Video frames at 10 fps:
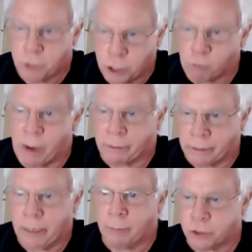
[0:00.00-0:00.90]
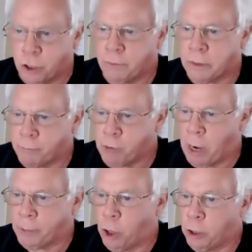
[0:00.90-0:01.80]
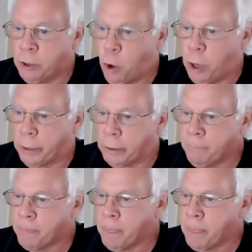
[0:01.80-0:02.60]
correctly observing the proper order.